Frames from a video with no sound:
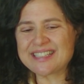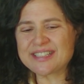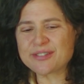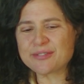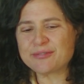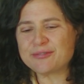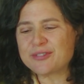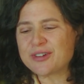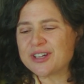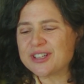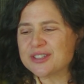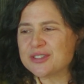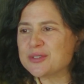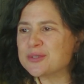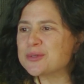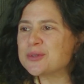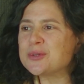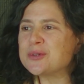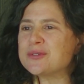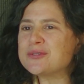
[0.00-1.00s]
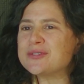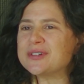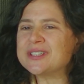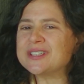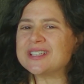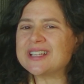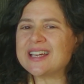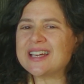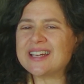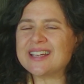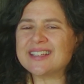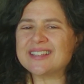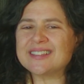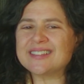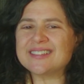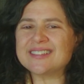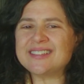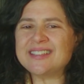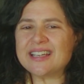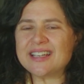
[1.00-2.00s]
a fun groove, and
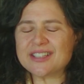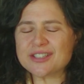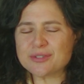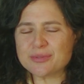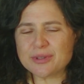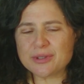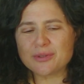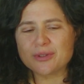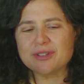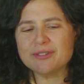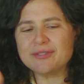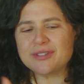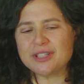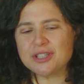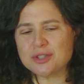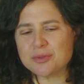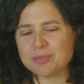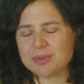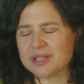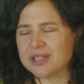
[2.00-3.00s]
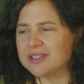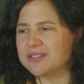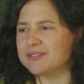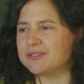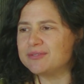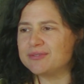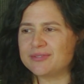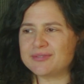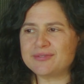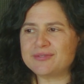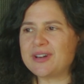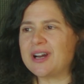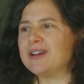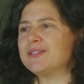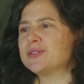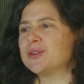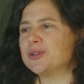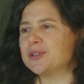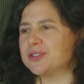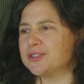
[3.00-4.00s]
yes, we could have each played 5
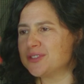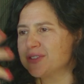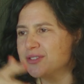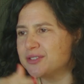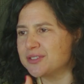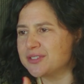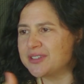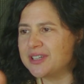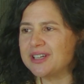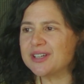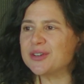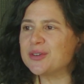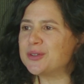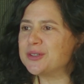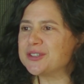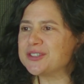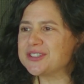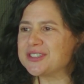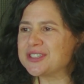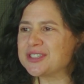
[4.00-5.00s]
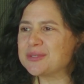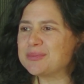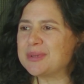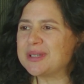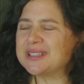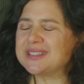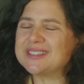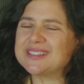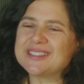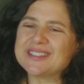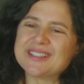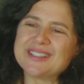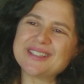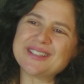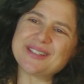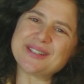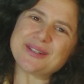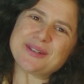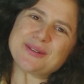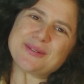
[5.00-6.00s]
choruses or 10 choruses, but
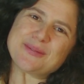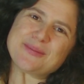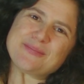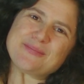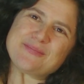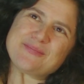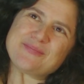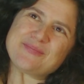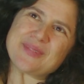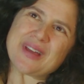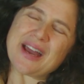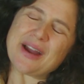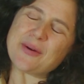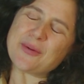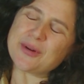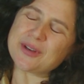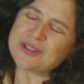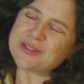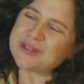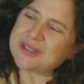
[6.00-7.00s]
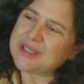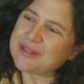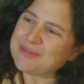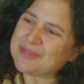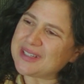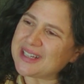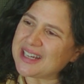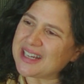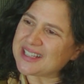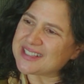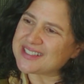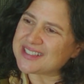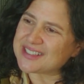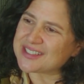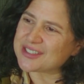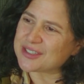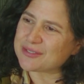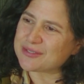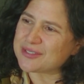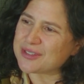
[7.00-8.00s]
I wanted to keep the essence
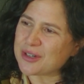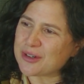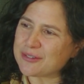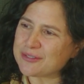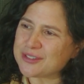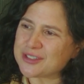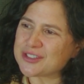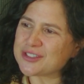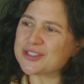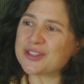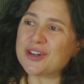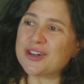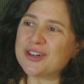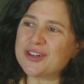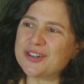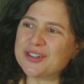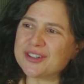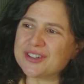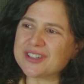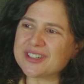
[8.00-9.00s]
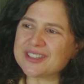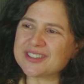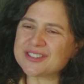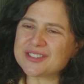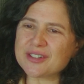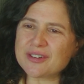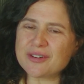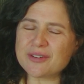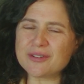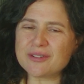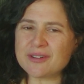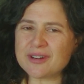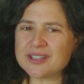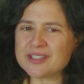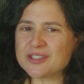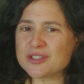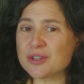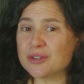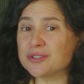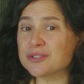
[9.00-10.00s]
of the song, and so I
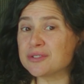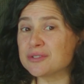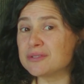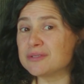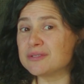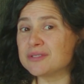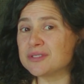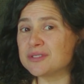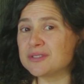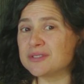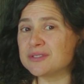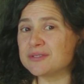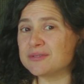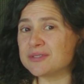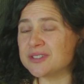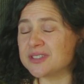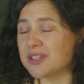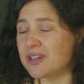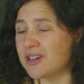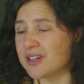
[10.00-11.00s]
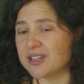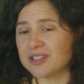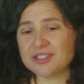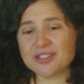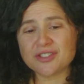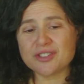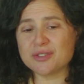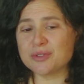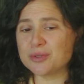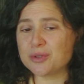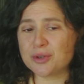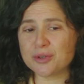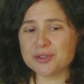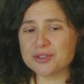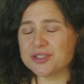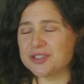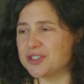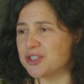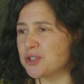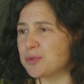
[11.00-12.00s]
chose to say, okay, just 2
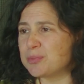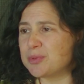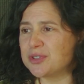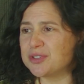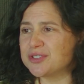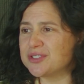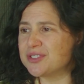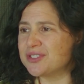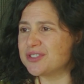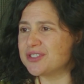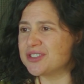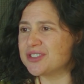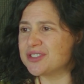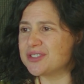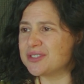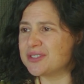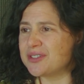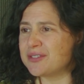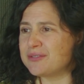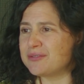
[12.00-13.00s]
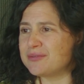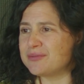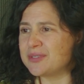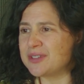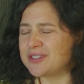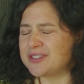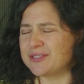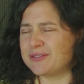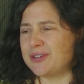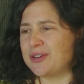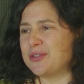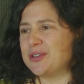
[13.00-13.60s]
choruses each person, just to have, it's a very